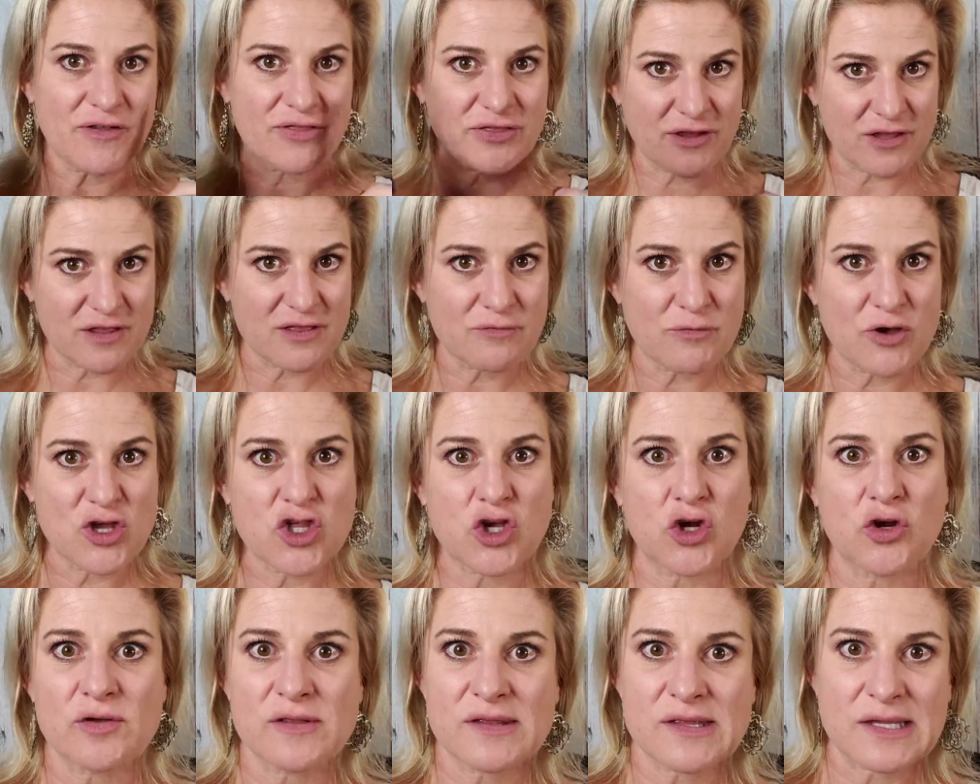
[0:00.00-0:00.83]
This was
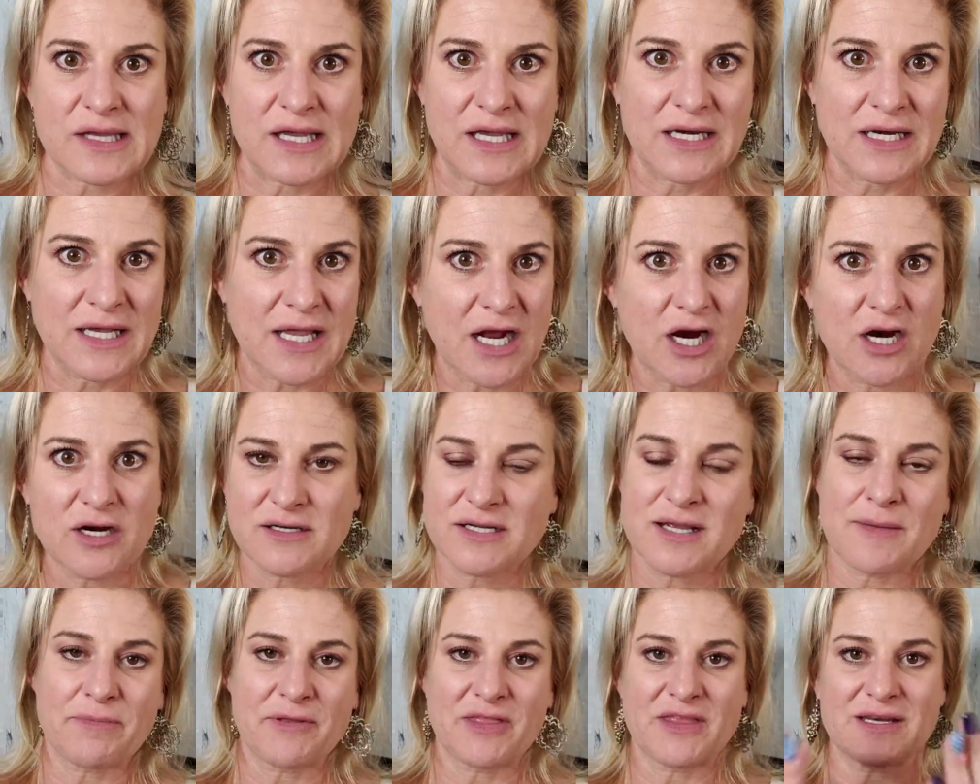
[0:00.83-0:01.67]
your skincare
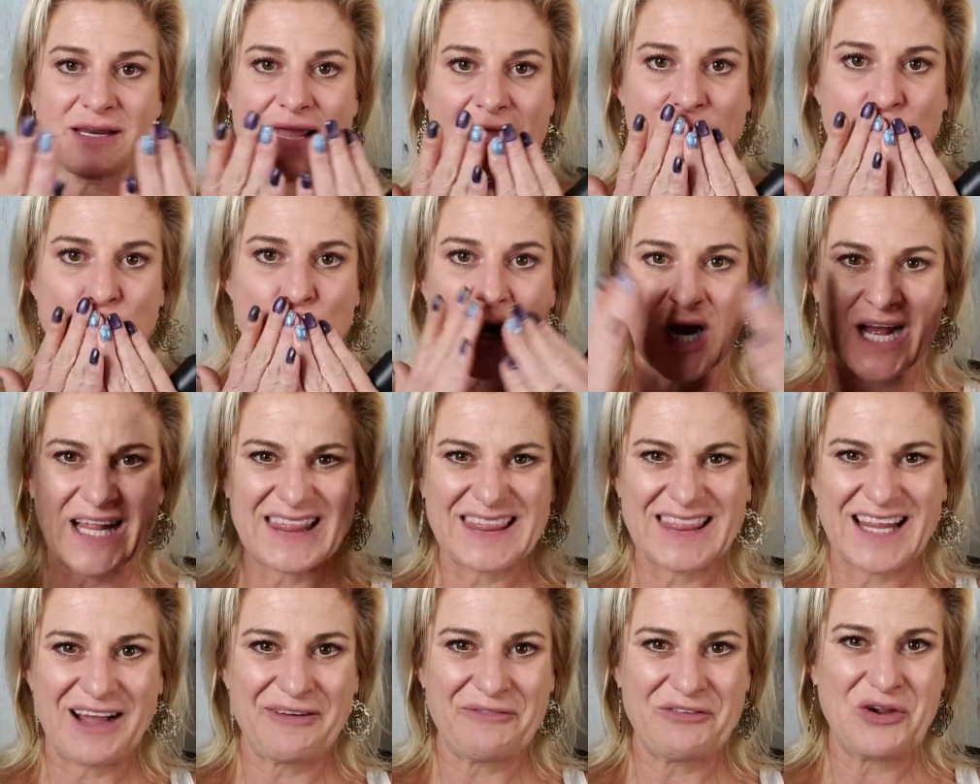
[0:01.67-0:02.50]
tip of the day.
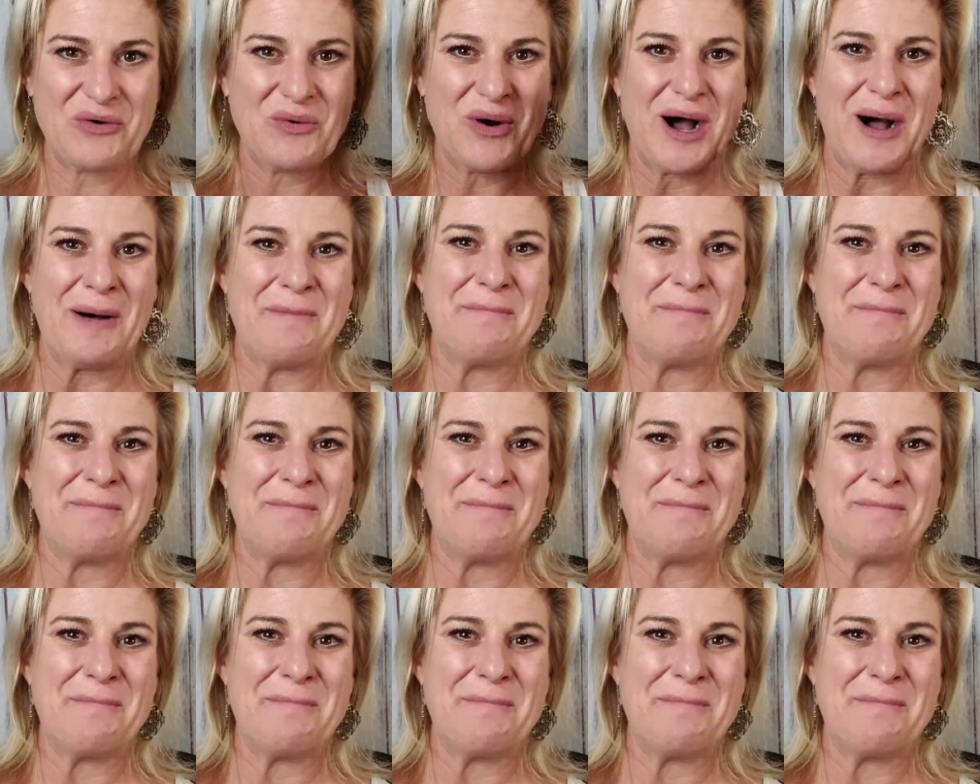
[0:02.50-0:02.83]
Love you all.